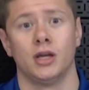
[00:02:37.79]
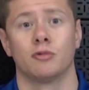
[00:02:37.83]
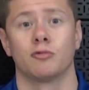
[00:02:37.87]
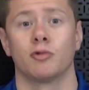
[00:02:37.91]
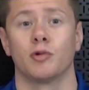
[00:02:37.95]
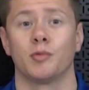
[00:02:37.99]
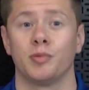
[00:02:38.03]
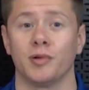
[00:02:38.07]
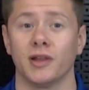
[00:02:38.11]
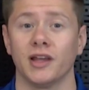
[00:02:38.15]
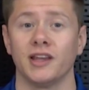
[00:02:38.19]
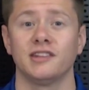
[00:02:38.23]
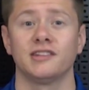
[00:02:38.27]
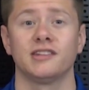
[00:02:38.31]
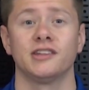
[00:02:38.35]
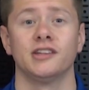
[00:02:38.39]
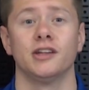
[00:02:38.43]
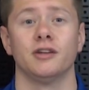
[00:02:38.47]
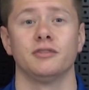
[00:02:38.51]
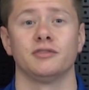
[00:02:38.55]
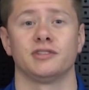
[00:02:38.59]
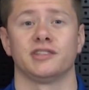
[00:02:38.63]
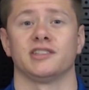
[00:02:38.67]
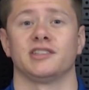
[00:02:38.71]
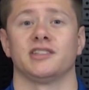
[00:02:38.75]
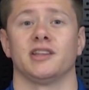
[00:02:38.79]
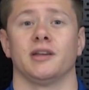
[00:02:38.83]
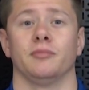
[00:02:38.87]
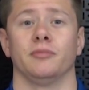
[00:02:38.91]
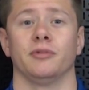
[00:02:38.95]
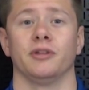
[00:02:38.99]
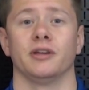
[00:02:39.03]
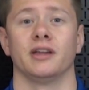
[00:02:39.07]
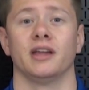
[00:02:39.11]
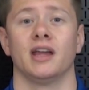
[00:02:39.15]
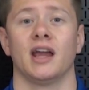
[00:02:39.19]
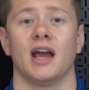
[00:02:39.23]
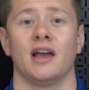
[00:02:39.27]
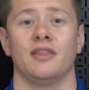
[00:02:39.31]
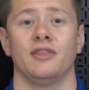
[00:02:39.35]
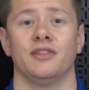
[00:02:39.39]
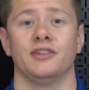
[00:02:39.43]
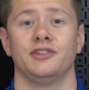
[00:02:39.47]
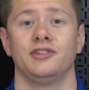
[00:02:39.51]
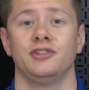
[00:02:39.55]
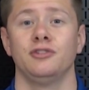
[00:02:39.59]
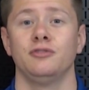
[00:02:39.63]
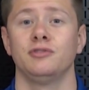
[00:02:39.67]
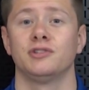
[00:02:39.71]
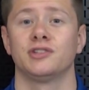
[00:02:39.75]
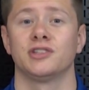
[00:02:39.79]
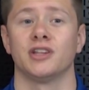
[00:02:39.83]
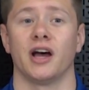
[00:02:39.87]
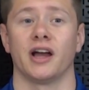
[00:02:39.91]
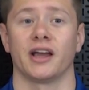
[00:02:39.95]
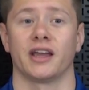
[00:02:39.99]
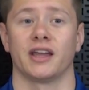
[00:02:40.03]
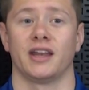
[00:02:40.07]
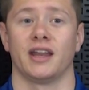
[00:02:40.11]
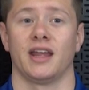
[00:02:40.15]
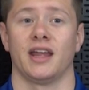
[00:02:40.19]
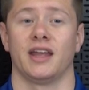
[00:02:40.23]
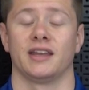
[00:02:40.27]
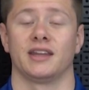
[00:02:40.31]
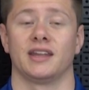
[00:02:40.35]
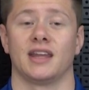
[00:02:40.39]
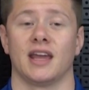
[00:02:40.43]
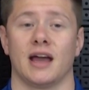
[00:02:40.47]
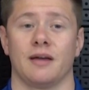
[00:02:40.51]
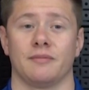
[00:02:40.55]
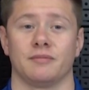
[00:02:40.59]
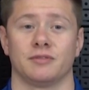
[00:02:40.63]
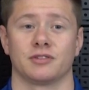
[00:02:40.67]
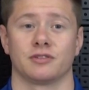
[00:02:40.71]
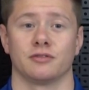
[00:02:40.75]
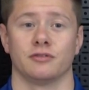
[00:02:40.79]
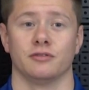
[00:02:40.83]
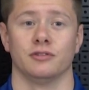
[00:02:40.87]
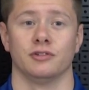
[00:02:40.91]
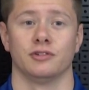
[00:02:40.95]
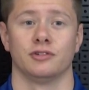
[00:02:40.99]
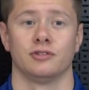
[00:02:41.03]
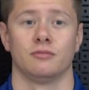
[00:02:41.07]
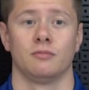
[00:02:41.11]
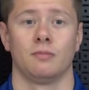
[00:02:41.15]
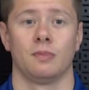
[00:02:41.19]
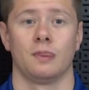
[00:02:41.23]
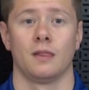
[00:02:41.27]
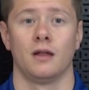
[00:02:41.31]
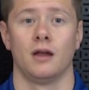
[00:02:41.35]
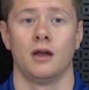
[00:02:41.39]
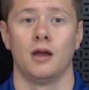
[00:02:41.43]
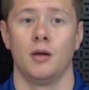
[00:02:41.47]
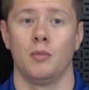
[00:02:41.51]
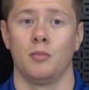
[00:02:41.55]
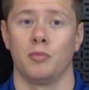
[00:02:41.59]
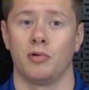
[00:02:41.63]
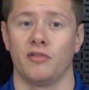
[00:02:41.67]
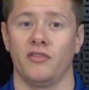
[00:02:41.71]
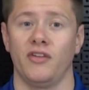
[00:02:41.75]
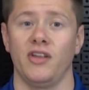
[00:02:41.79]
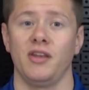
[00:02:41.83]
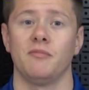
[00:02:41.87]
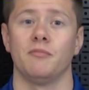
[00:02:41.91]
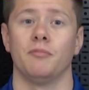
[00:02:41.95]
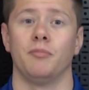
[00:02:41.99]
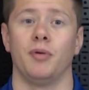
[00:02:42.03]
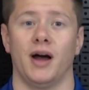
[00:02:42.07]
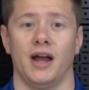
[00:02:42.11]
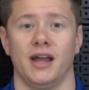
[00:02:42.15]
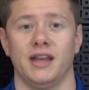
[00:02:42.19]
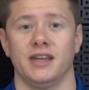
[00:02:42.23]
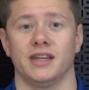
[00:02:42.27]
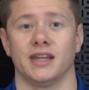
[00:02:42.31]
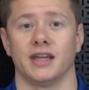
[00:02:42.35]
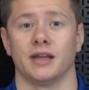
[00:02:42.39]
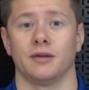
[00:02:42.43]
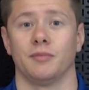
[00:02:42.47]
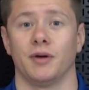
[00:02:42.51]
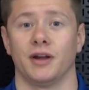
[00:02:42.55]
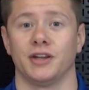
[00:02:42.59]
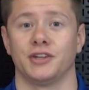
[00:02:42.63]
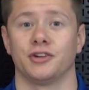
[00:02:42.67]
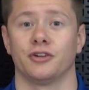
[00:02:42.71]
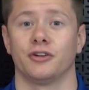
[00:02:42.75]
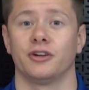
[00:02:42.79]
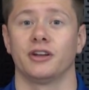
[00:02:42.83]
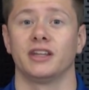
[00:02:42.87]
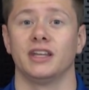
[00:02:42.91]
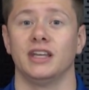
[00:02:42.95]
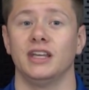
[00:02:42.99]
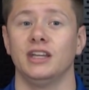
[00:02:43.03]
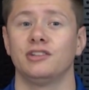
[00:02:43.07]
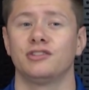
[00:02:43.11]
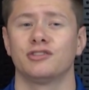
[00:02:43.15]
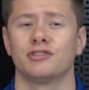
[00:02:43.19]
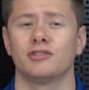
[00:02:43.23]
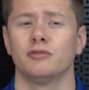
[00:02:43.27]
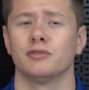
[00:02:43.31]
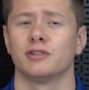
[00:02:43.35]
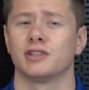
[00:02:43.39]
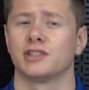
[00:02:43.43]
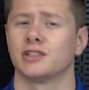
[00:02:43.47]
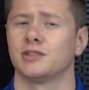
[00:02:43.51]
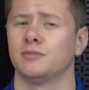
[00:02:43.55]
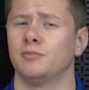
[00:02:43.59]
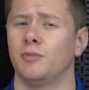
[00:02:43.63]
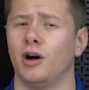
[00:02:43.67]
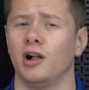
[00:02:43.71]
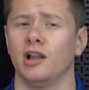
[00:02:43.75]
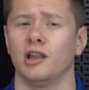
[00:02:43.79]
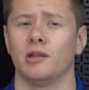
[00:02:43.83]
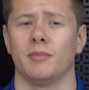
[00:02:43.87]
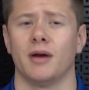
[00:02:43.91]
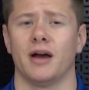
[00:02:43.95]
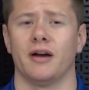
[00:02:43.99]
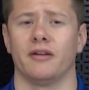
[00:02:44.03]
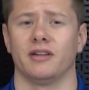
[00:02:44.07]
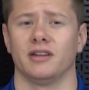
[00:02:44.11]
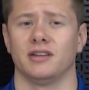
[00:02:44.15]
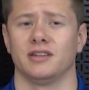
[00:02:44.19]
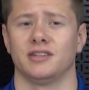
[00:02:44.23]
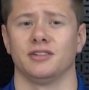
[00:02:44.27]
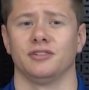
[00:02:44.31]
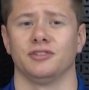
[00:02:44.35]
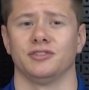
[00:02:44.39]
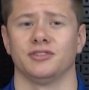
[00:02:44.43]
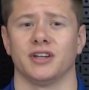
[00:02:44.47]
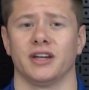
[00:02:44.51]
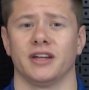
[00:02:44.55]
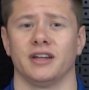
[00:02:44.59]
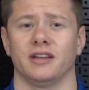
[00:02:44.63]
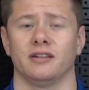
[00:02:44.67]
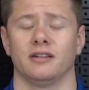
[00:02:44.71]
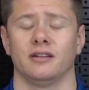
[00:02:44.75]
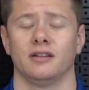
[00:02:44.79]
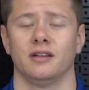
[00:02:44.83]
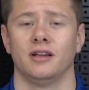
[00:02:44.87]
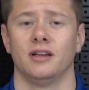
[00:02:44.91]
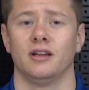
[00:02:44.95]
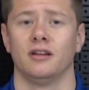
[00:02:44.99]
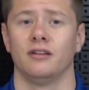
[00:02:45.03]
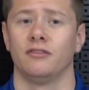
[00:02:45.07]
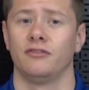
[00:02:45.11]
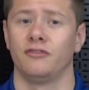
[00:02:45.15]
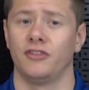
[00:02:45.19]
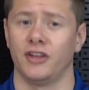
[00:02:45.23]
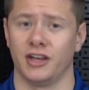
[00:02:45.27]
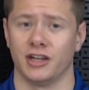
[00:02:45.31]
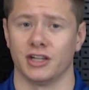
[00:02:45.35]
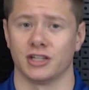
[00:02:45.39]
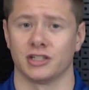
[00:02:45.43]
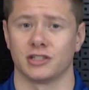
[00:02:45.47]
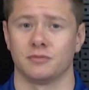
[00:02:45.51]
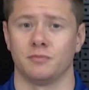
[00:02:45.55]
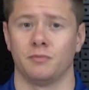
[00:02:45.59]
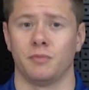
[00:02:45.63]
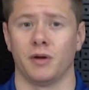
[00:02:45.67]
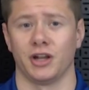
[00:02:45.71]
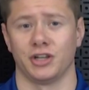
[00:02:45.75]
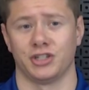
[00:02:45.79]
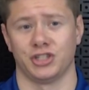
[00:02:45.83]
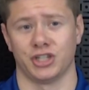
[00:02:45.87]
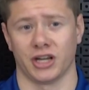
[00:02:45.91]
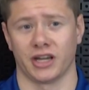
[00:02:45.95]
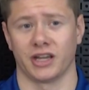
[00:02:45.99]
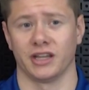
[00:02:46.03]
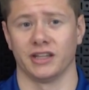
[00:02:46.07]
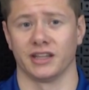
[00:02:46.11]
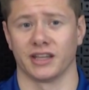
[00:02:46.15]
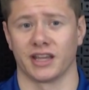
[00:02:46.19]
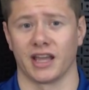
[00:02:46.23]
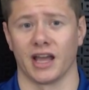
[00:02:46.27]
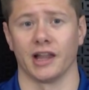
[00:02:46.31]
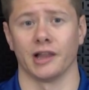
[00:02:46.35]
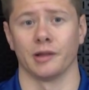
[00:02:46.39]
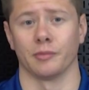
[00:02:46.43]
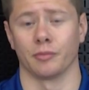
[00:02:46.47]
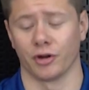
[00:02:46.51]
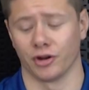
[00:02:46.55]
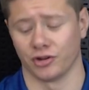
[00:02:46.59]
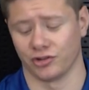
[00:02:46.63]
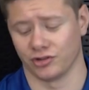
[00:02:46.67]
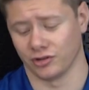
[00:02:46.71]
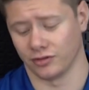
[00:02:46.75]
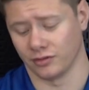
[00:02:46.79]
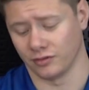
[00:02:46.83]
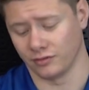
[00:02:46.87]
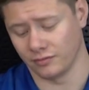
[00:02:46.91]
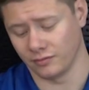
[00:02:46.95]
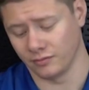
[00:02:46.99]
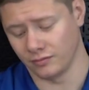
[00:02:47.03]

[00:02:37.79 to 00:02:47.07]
Replace the nose assembly and the two socket head cap screws. Prevent binding by turning each screw a small amount until tight. Finish by checking the calibration.